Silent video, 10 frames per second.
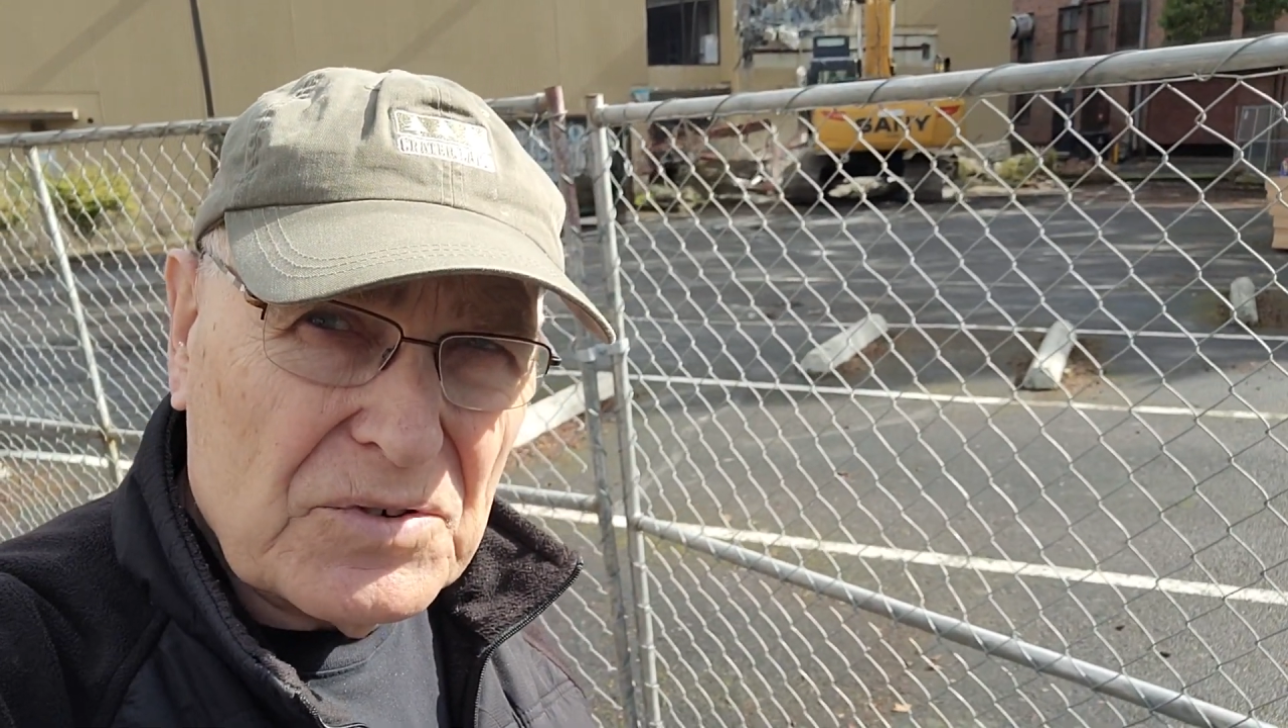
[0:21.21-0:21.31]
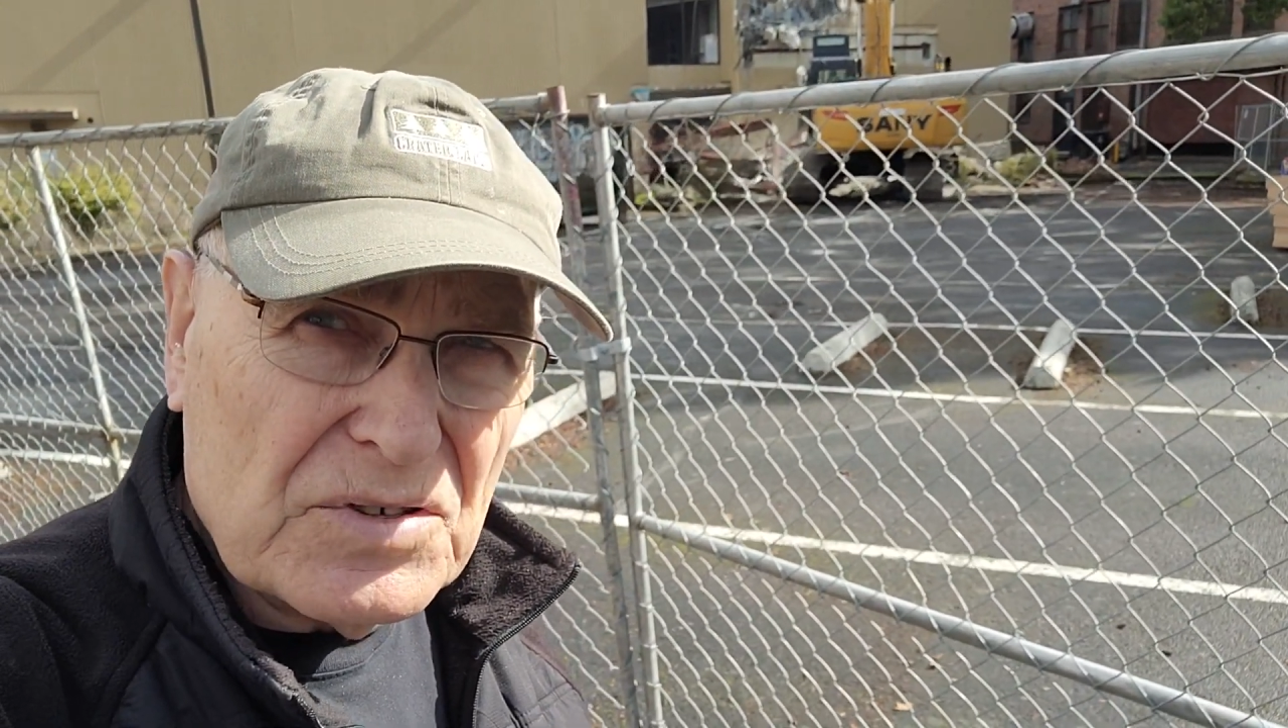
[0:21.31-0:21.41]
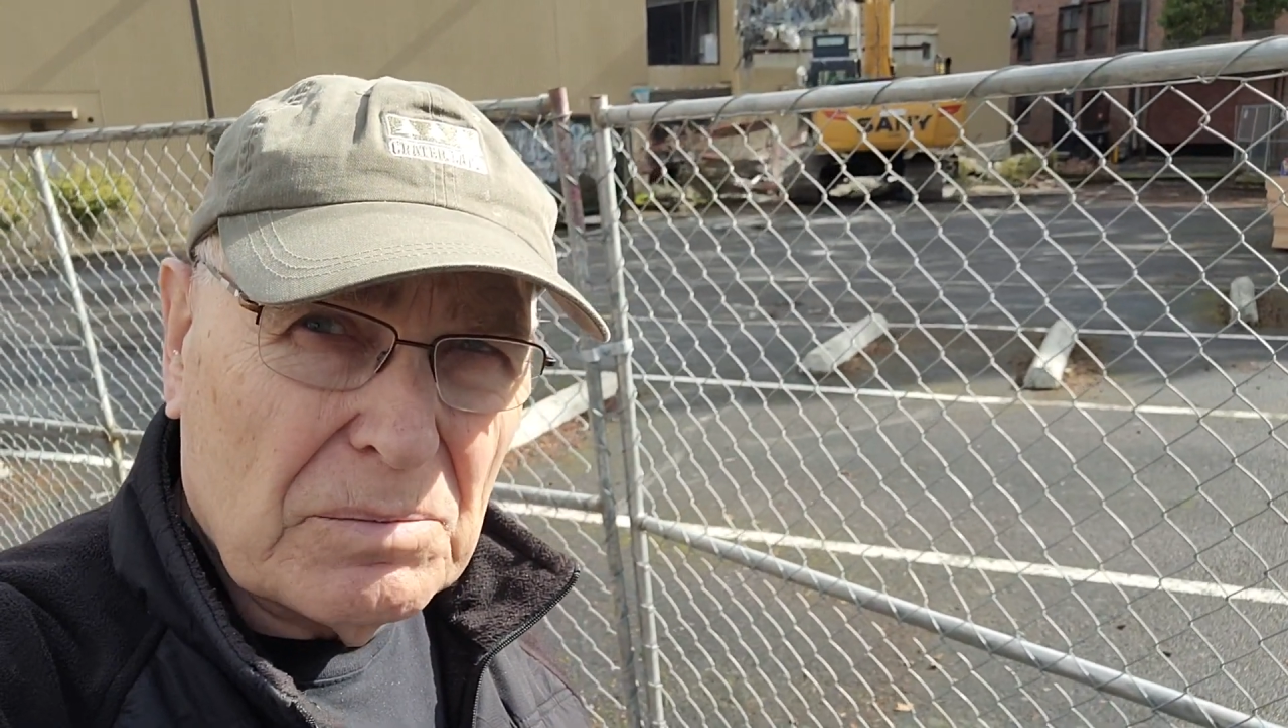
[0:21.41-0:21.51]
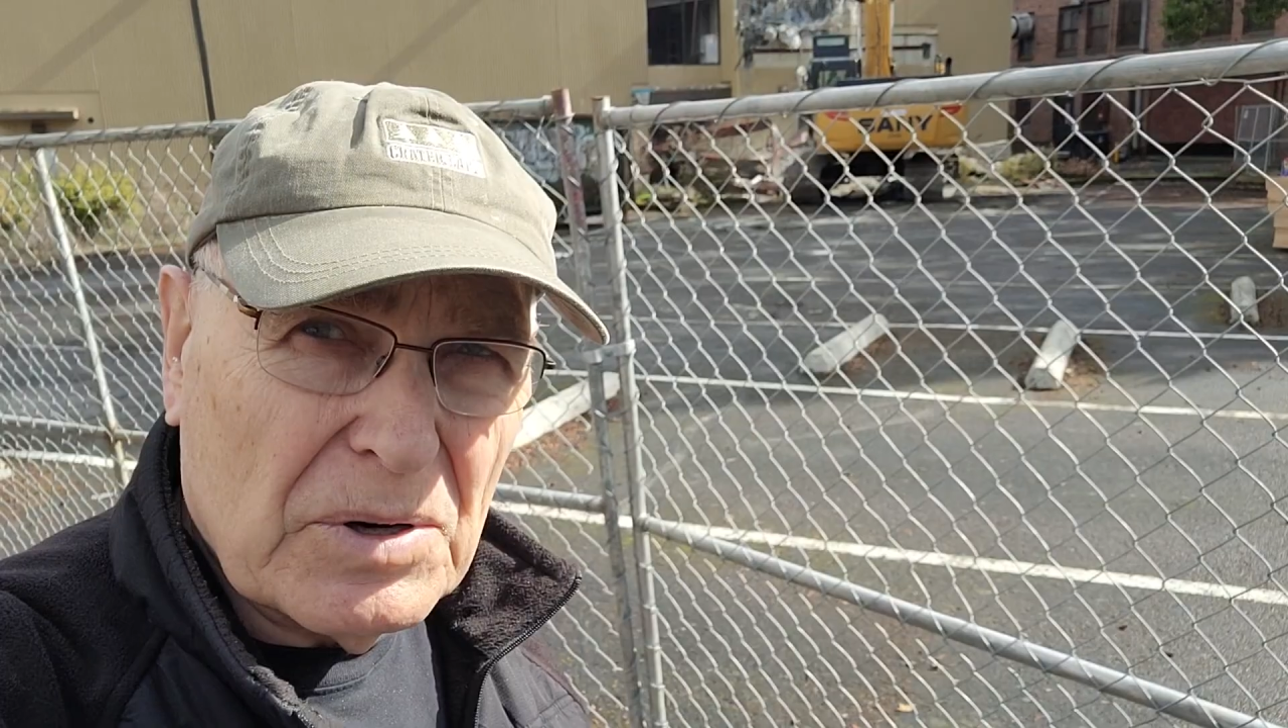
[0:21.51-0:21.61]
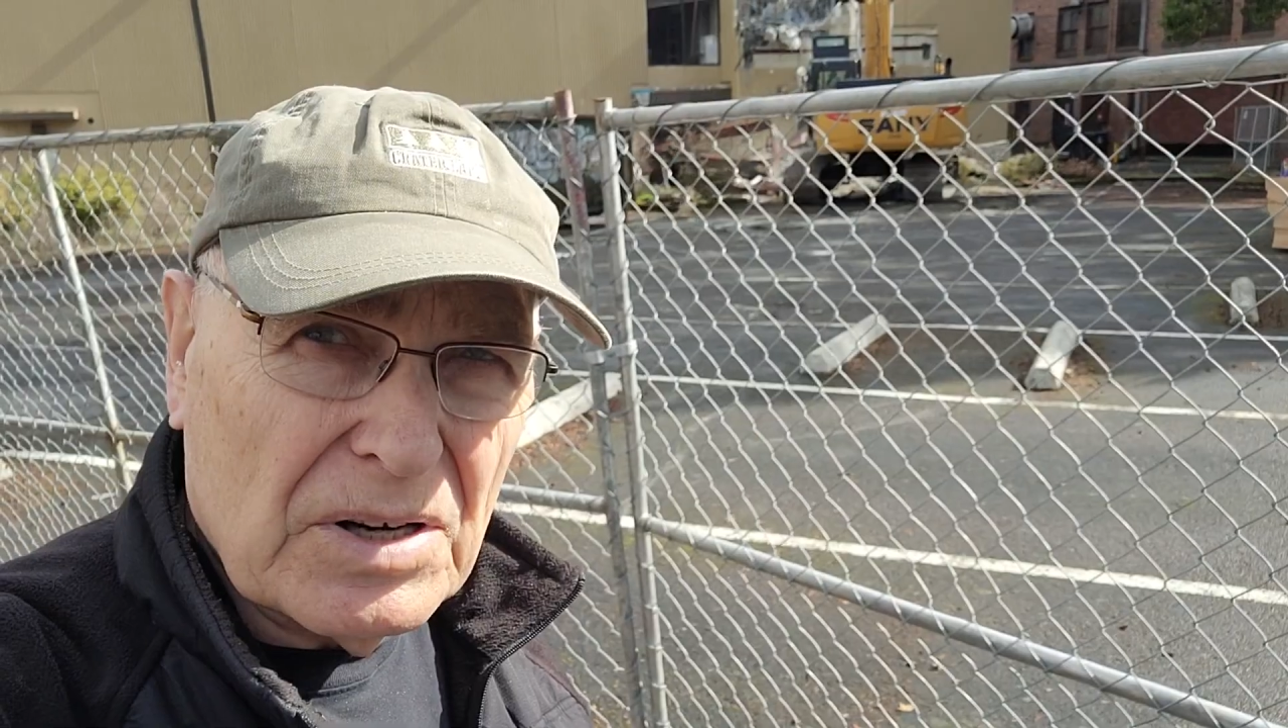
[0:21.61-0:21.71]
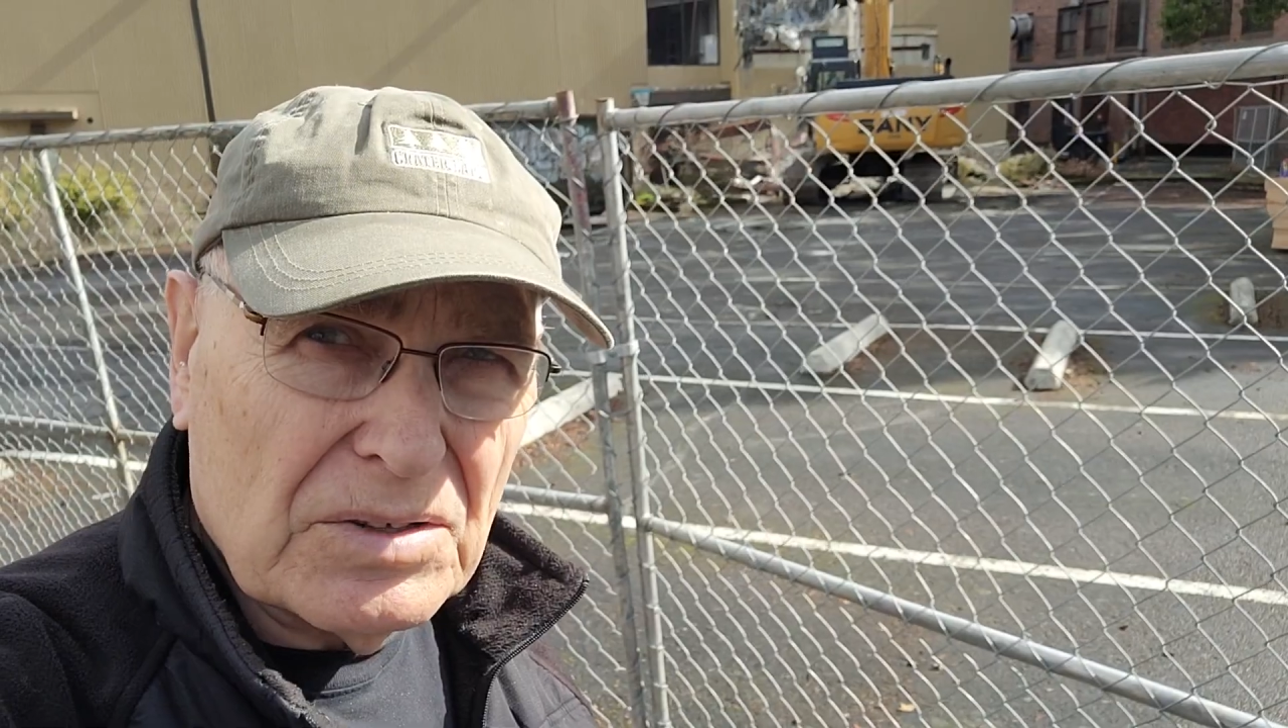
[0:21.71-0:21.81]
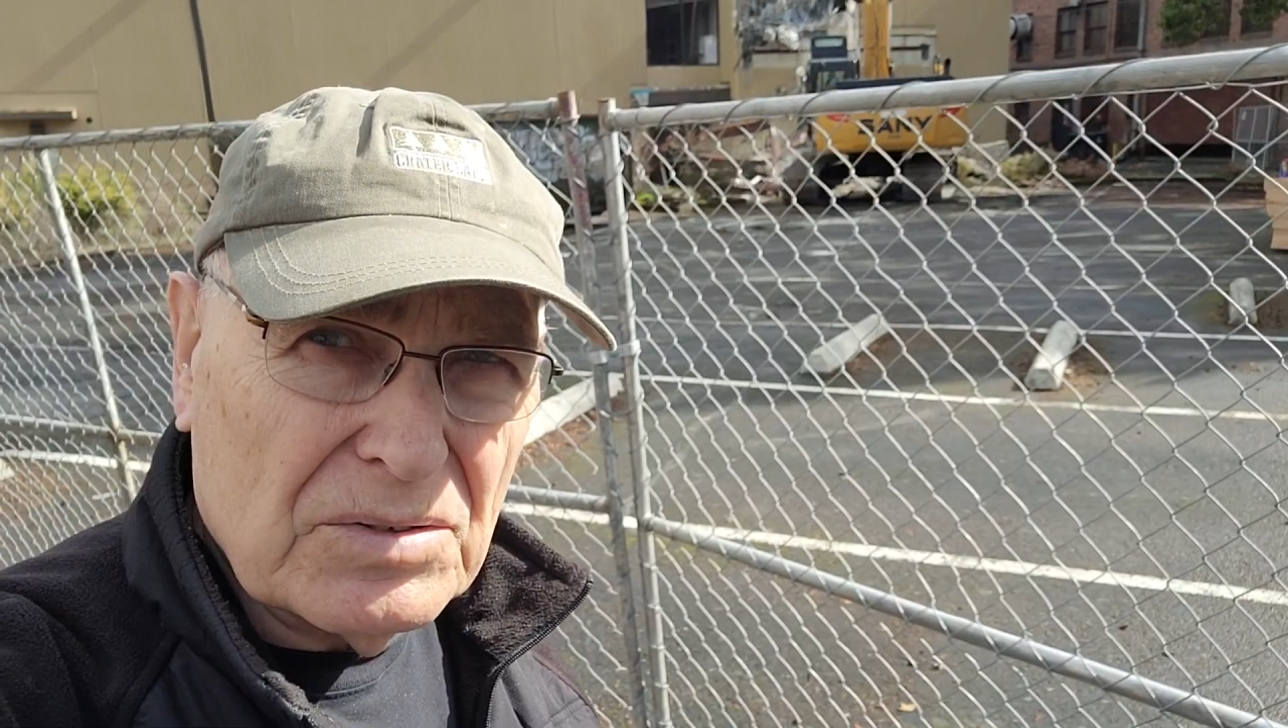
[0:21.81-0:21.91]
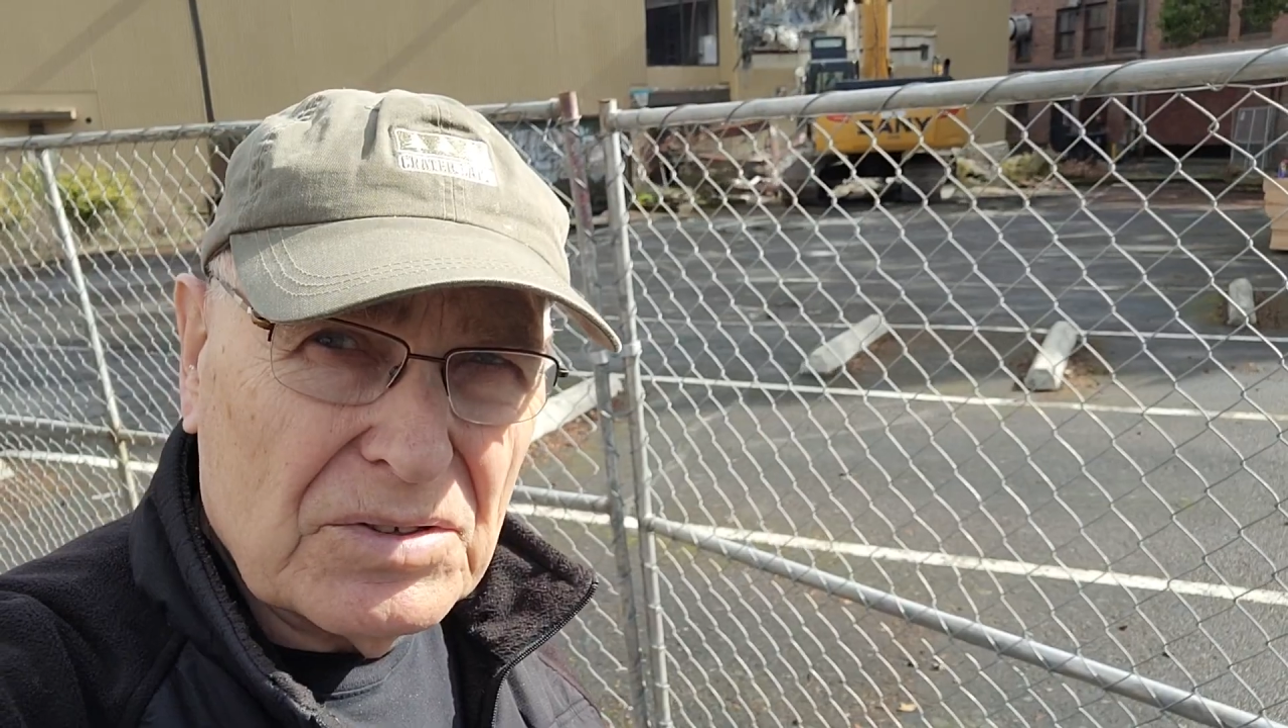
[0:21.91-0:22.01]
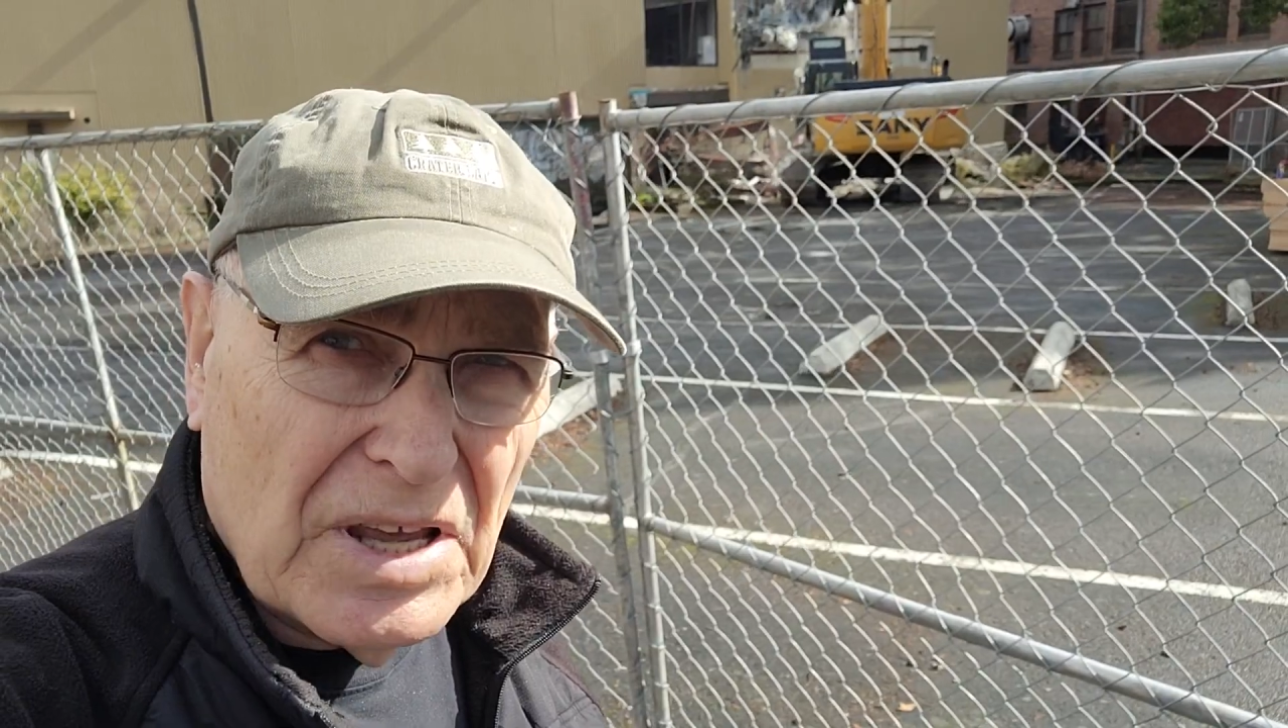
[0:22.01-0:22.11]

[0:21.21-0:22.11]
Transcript: somebody to